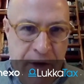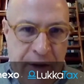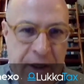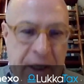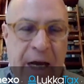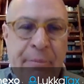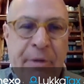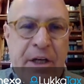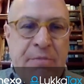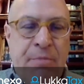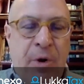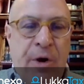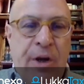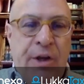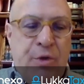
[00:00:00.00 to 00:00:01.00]
The Communist
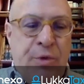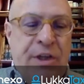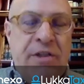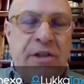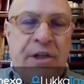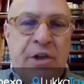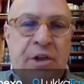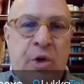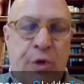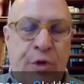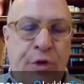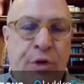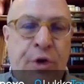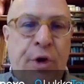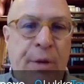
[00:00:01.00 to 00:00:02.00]
Party has recently told
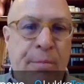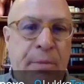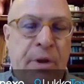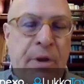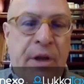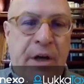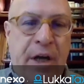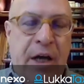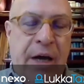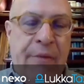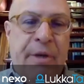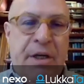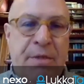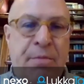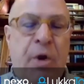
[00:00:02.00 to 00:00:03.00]
30 million
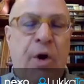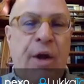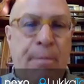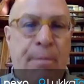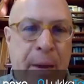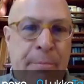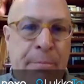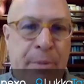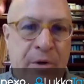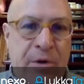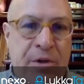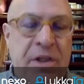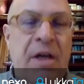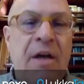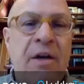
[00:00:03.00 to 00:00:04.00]
Communist Party
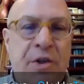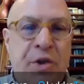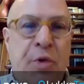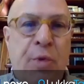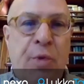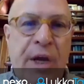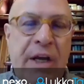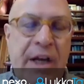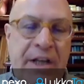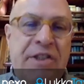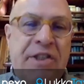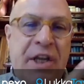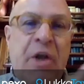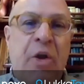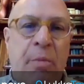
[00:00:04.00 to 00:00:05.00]
members to read a single